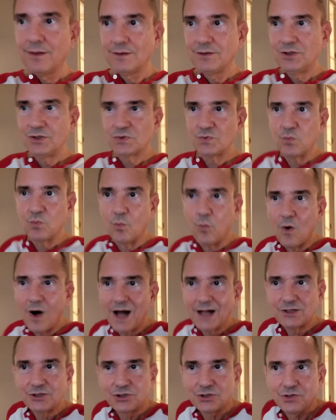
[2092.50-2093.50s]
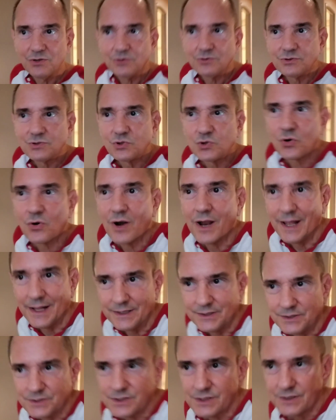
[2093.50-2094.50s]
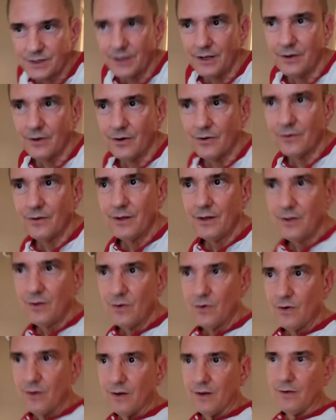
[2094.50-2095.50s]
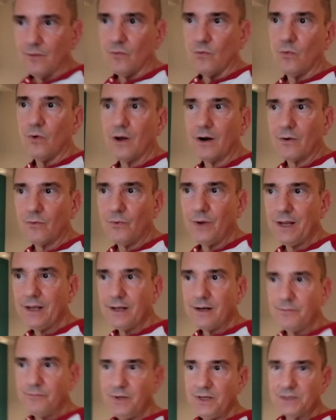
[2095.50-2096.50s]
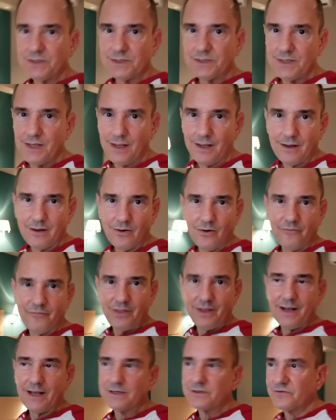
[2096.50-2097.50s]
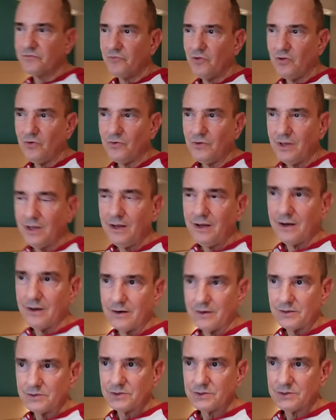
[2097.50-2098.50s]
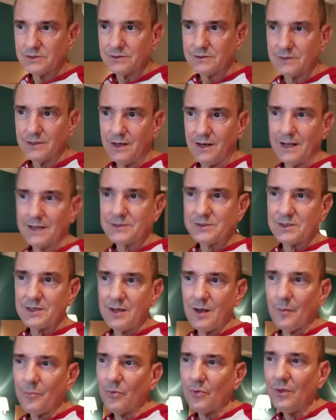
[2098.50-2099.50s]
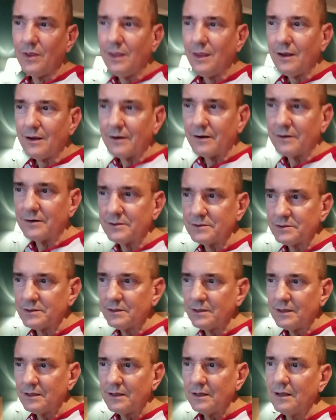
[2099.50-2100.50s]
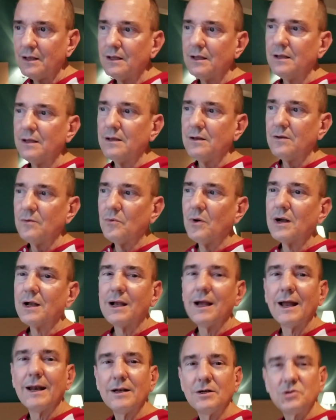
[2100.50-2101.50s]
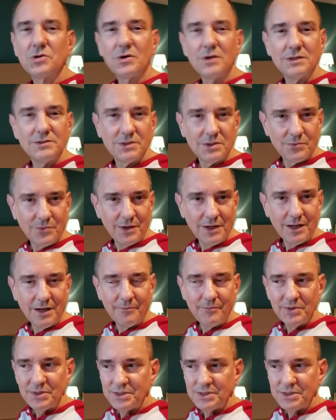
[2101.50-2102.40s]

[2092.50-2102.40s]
just watch those trends, you know what are we going to be seeing over the next few years, the next couple years? What kind of trends are we going to be